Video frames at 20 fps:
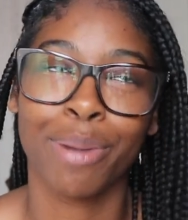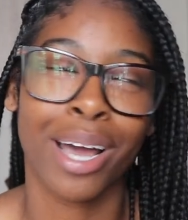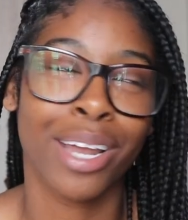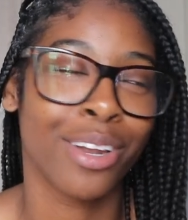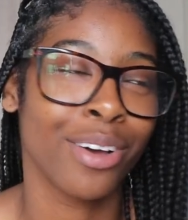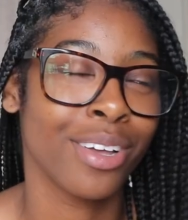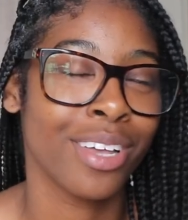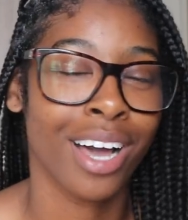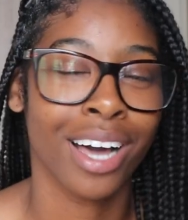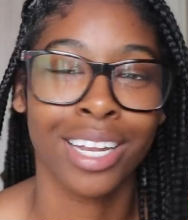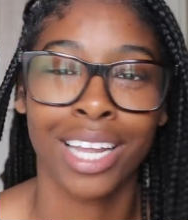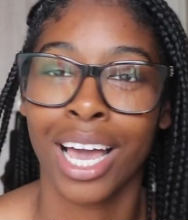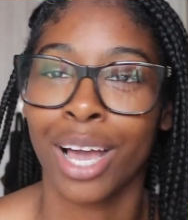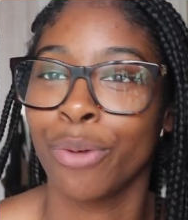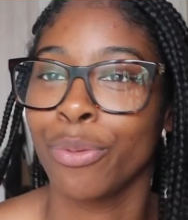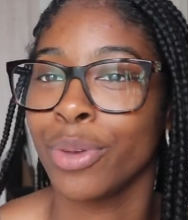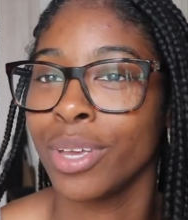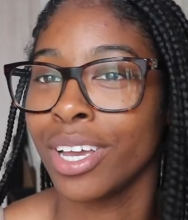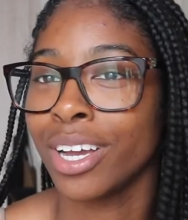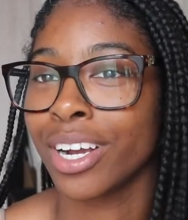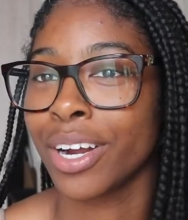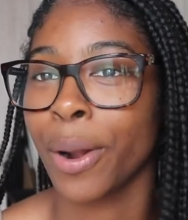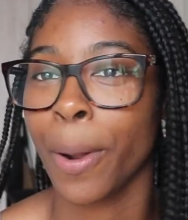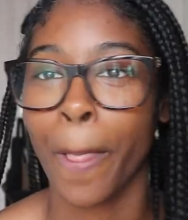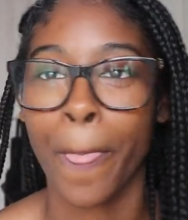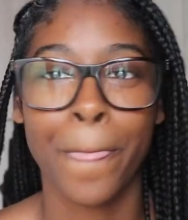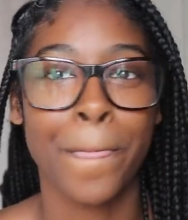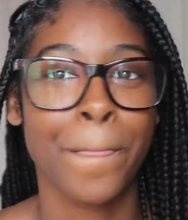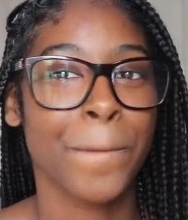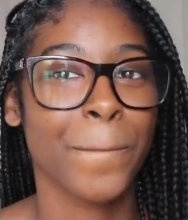I know, y'all, like, we are
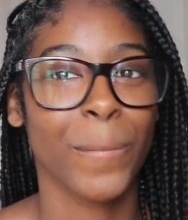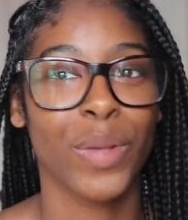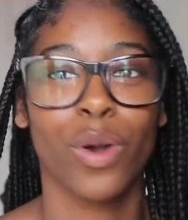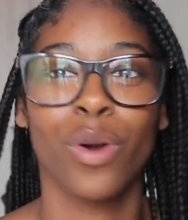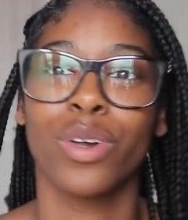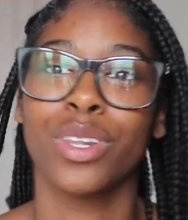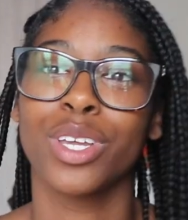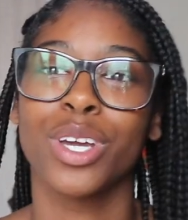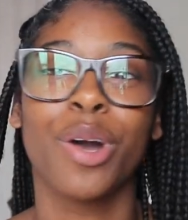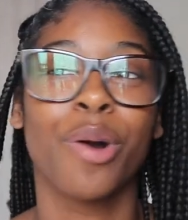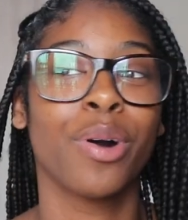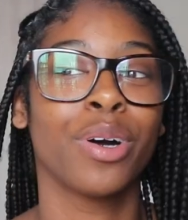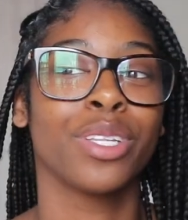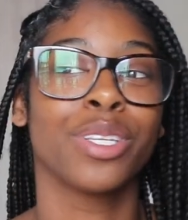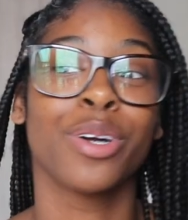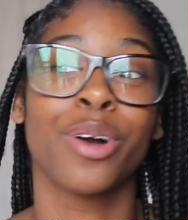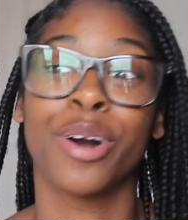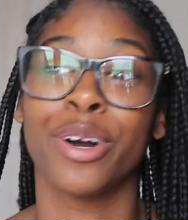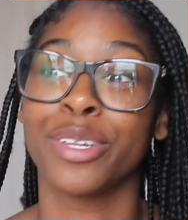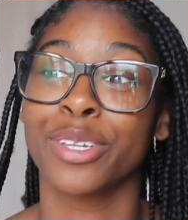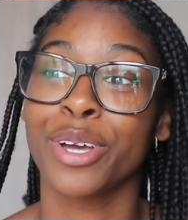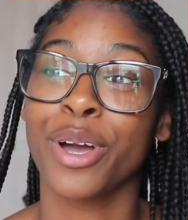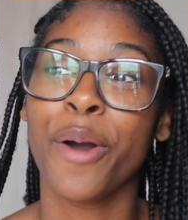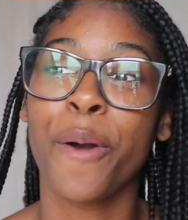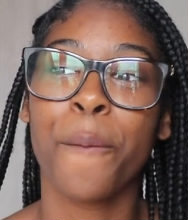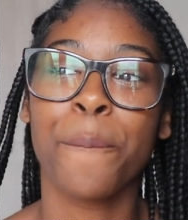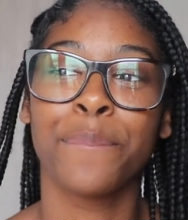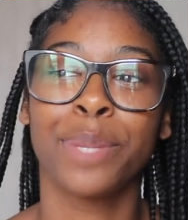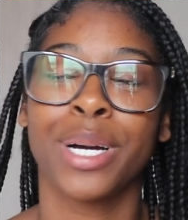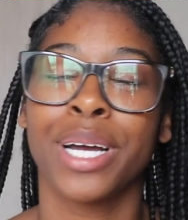on the go, on the go, on the
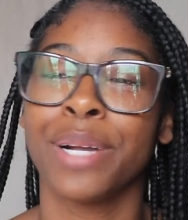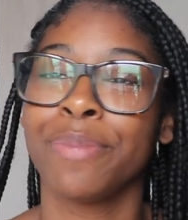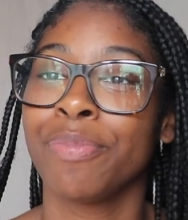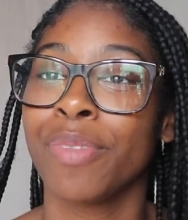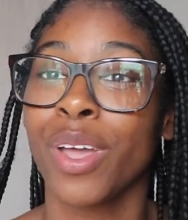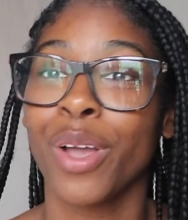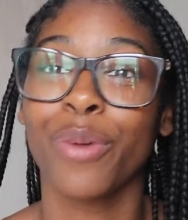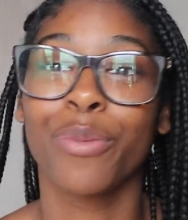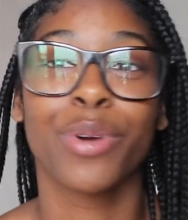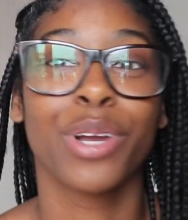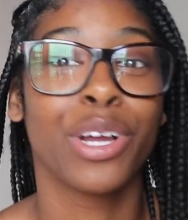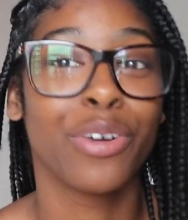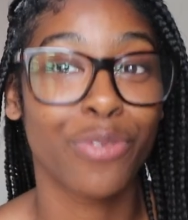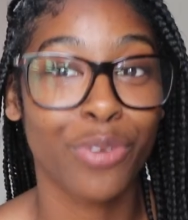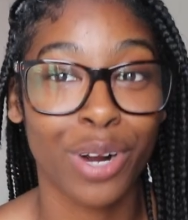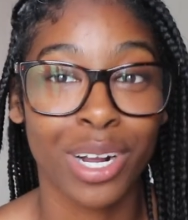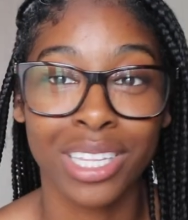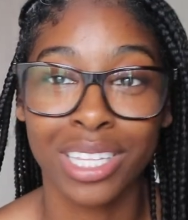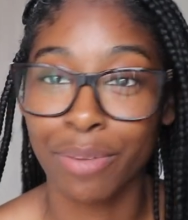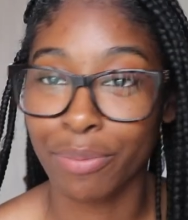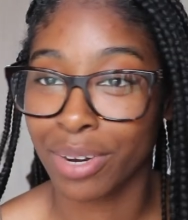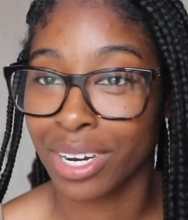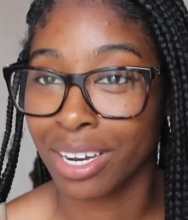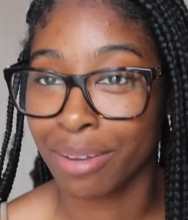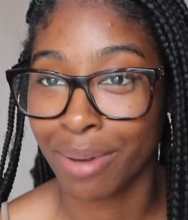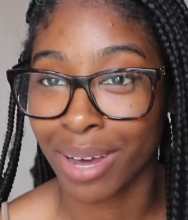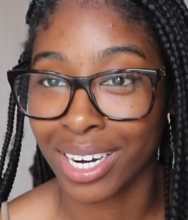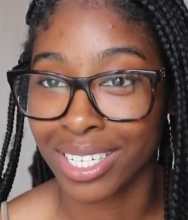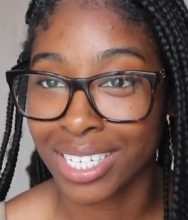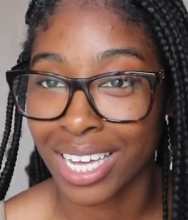go, but we're here for a limited
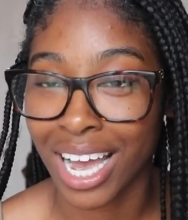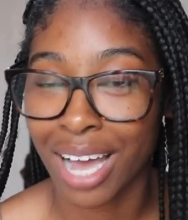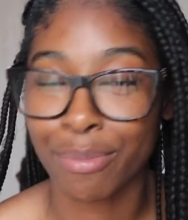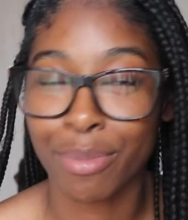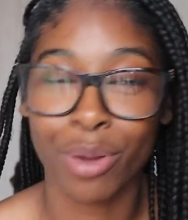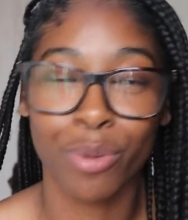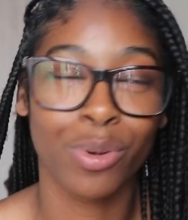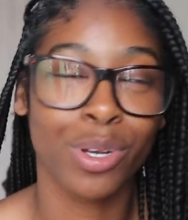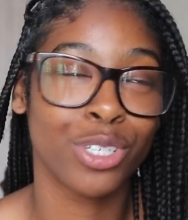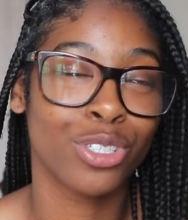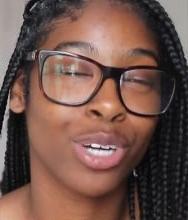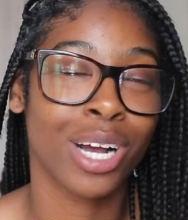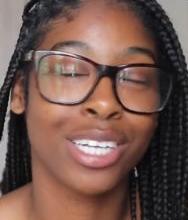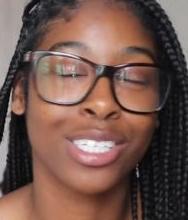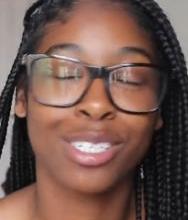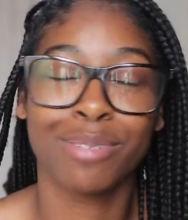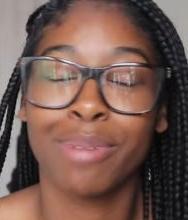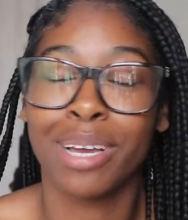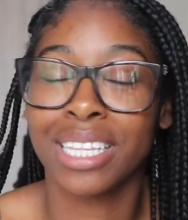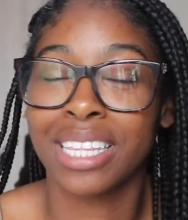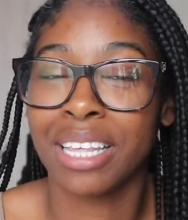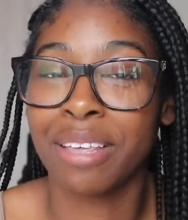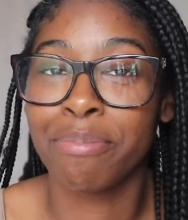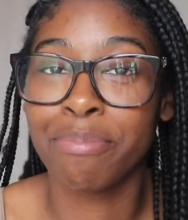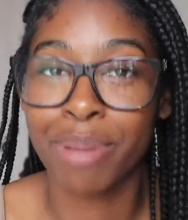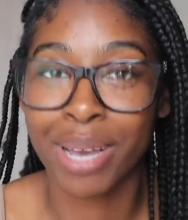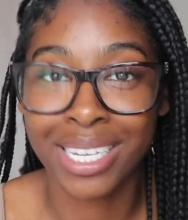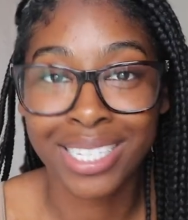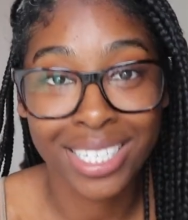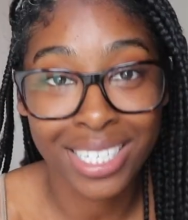amount of time and we are trying to make the
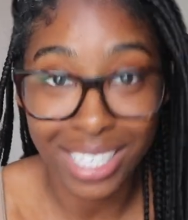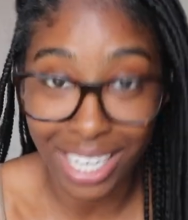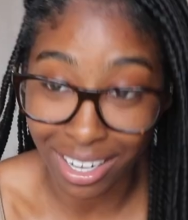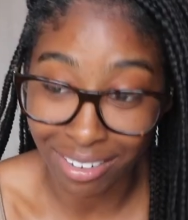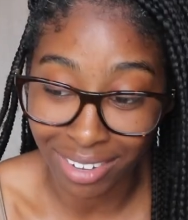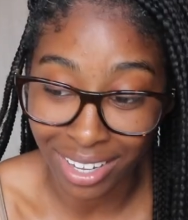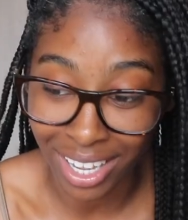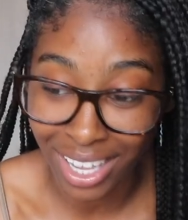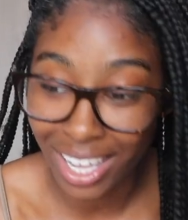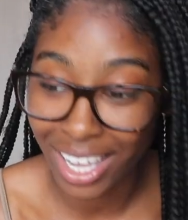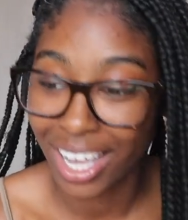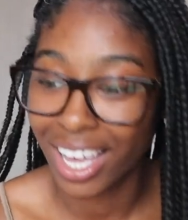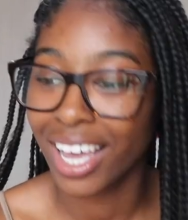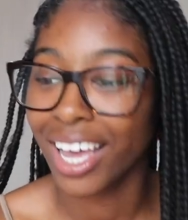best of it.